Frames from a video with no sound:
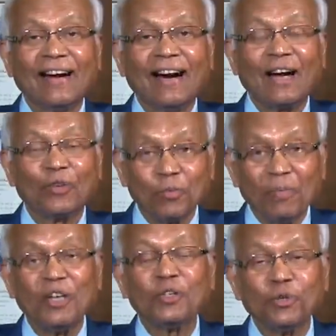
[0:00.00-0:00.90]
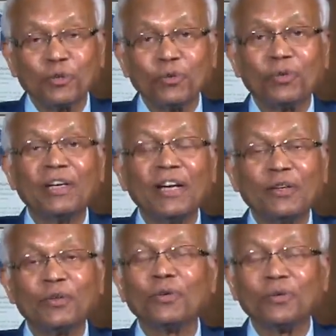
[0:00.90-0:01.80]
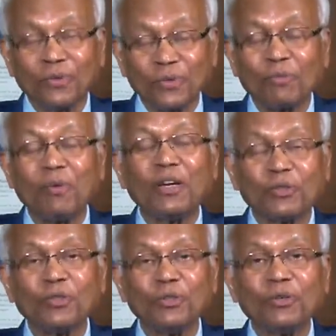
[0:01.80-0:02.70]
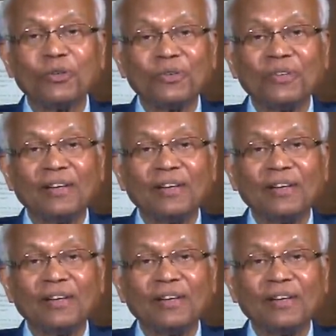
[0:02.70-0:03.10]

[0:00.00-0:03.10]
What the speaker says: to meet you, to greet you, to speak to you